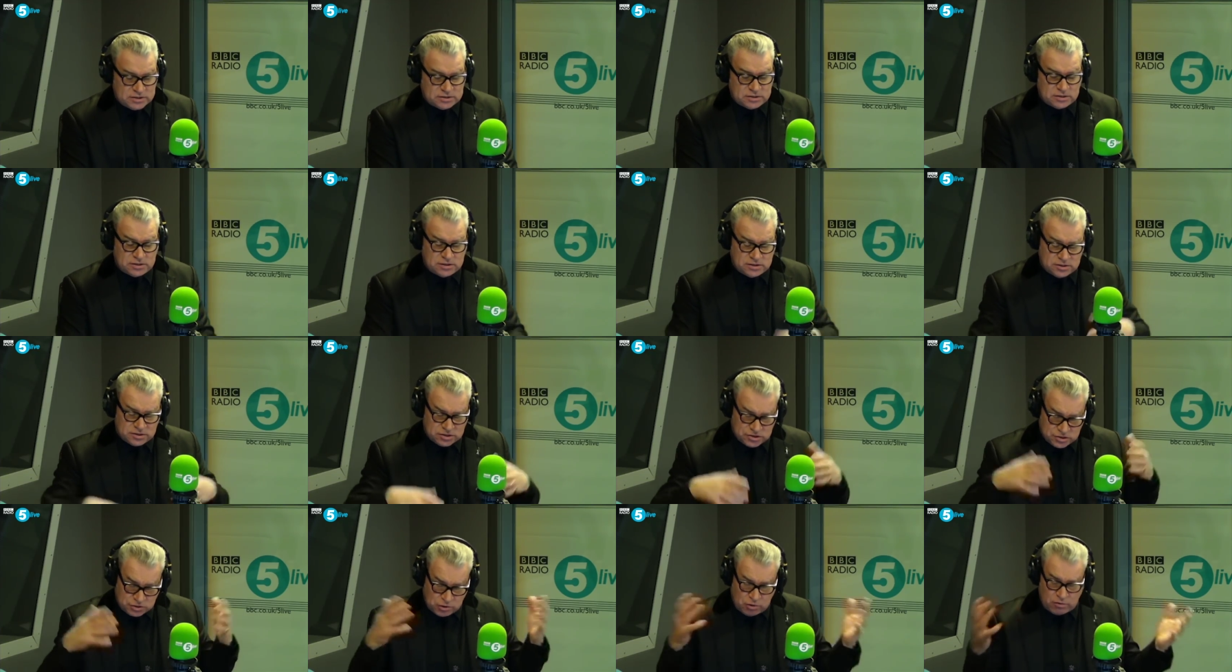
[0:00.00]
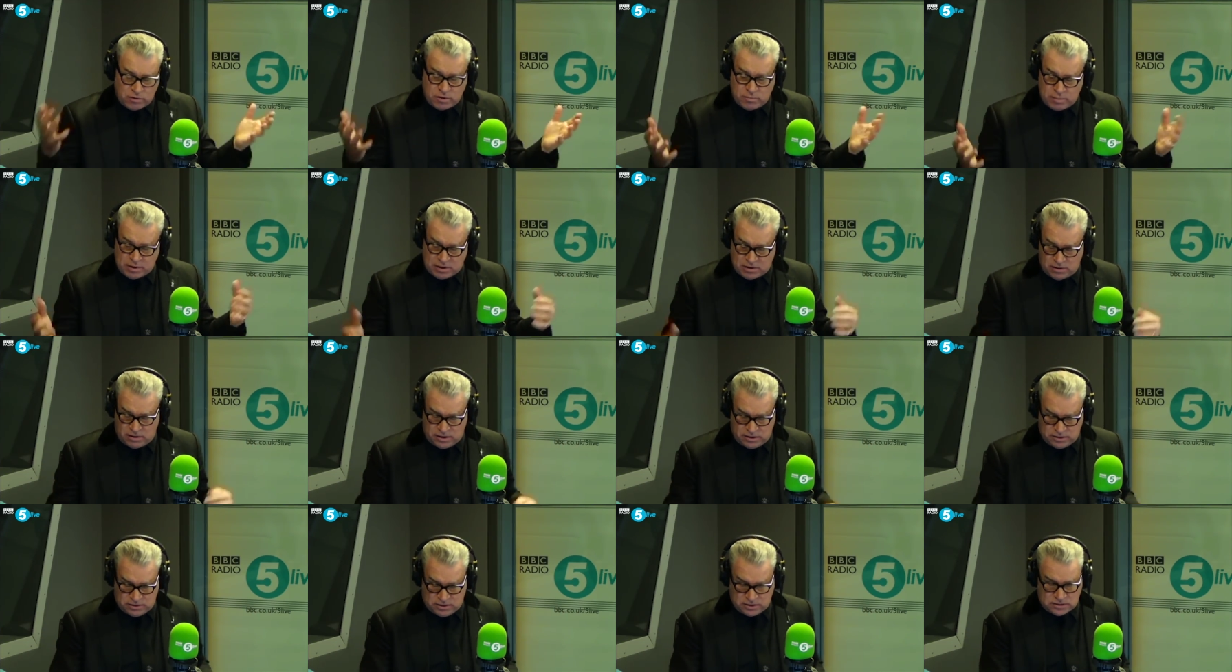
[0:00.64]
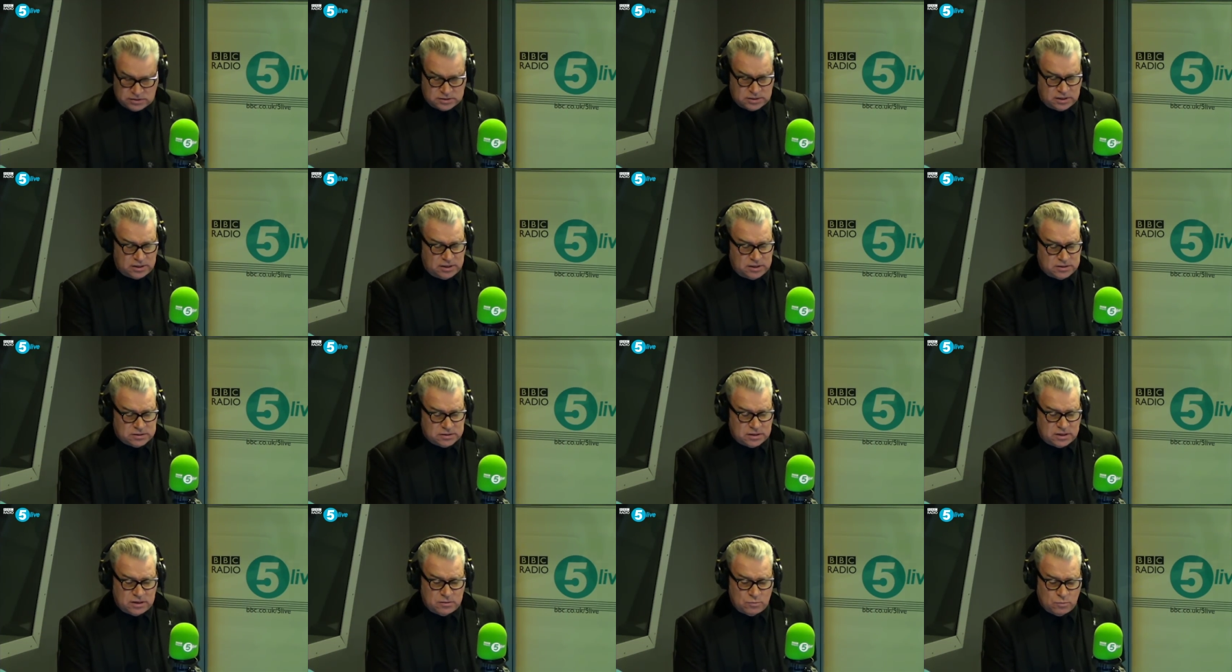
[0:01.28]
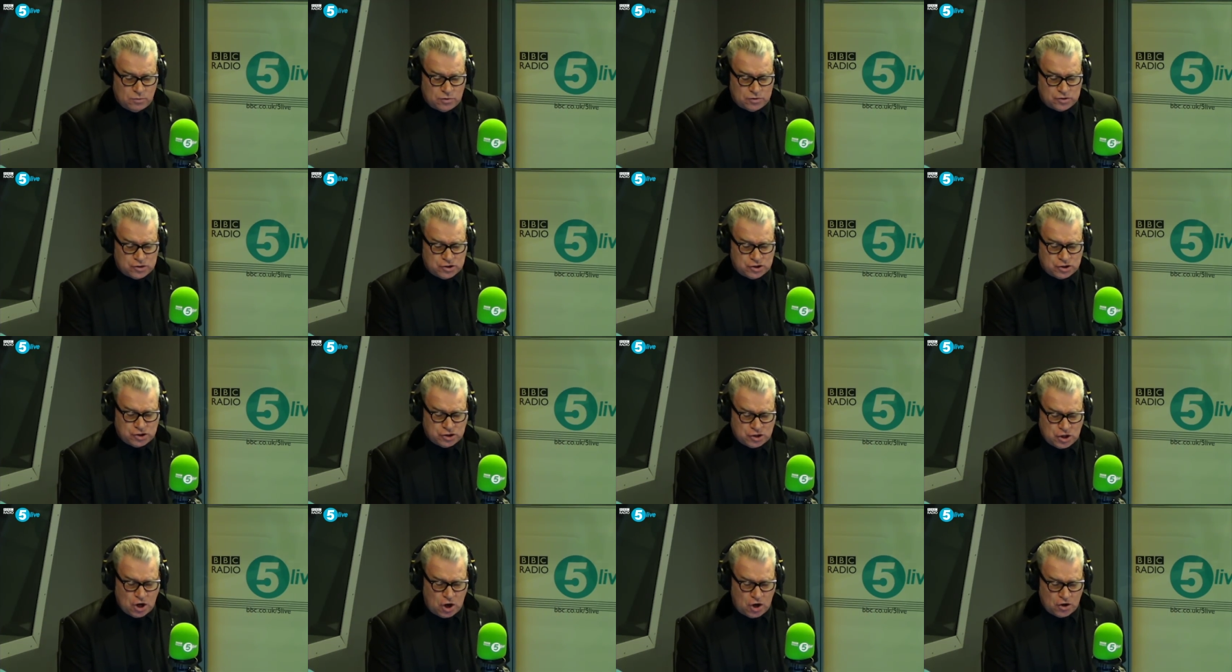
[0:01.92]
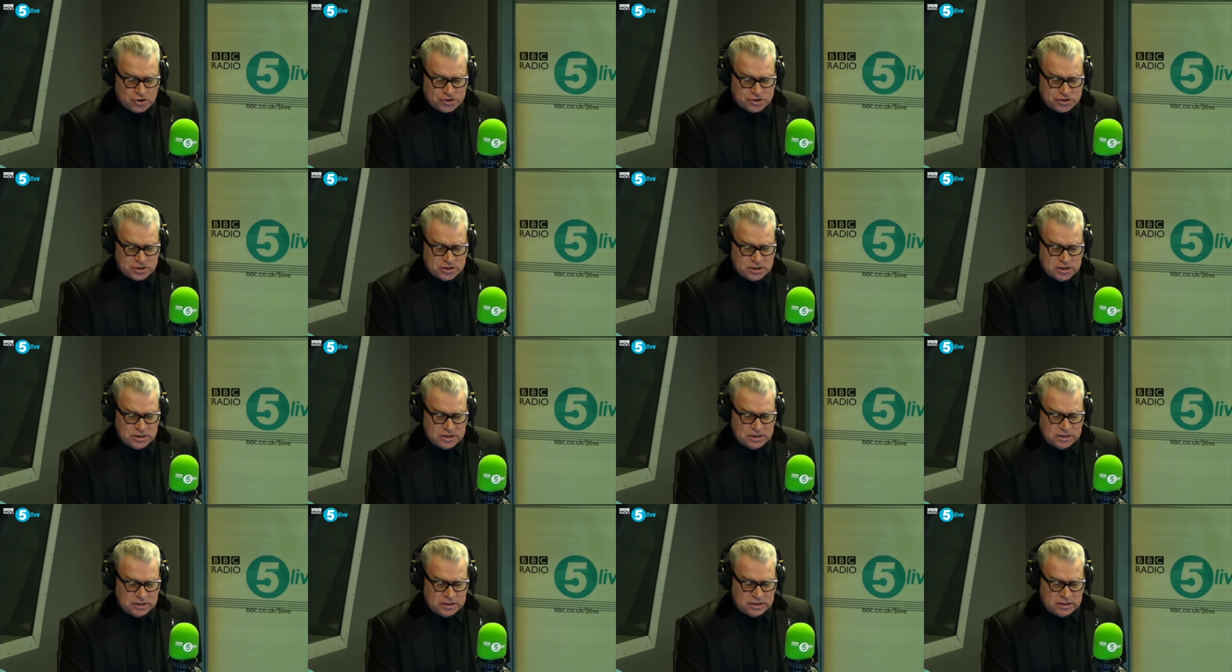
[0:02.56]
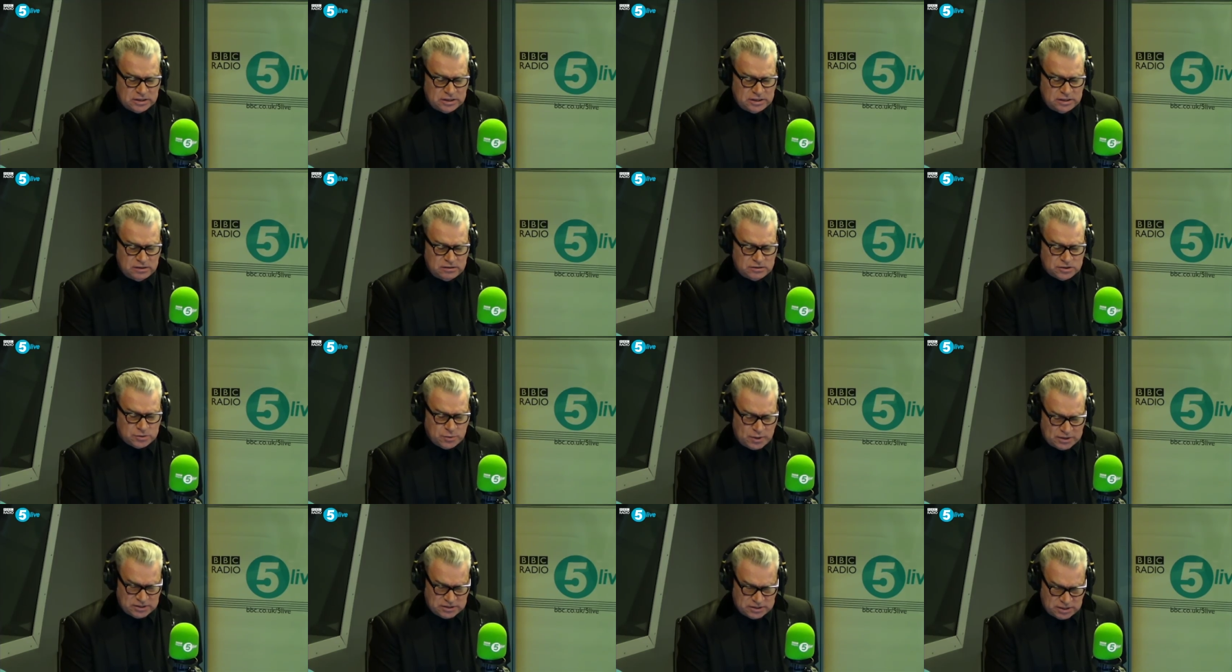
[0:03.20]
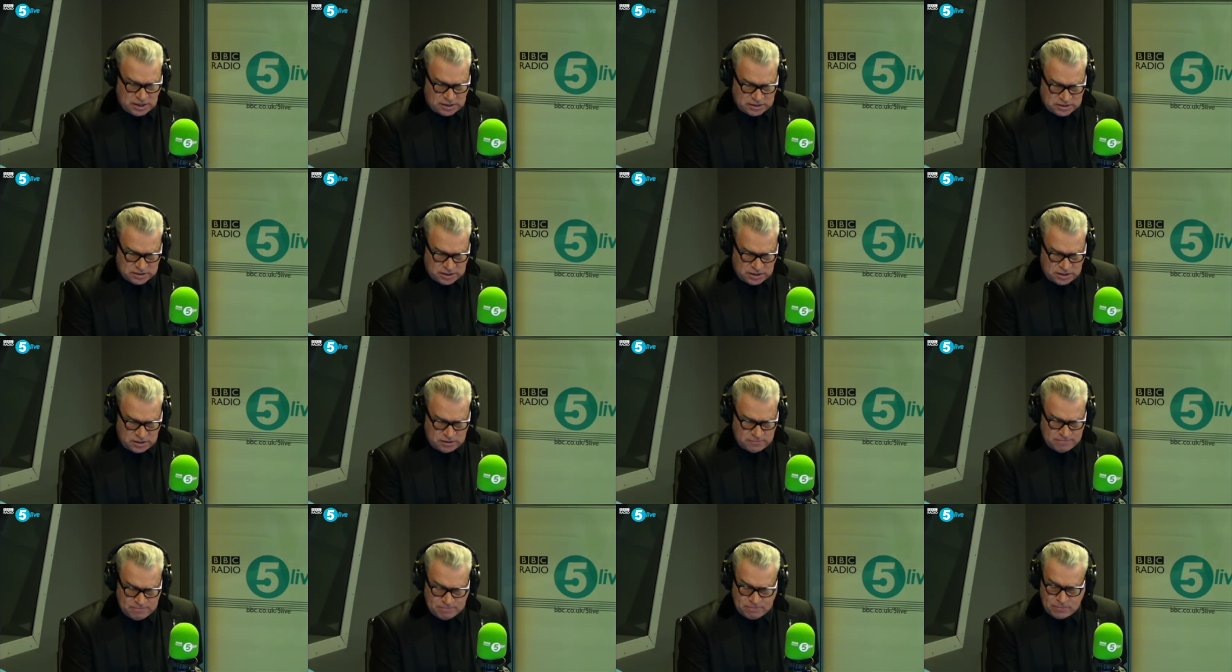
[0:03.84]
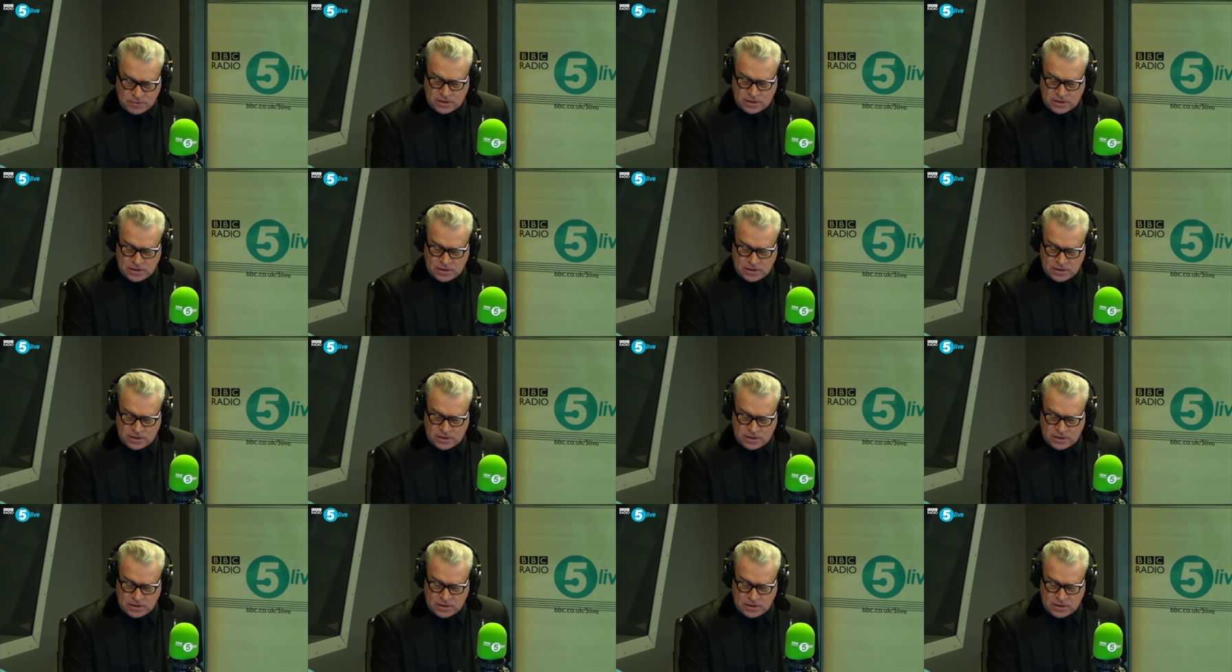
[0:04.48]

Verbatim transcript: The story behind this is it was shot in 2018.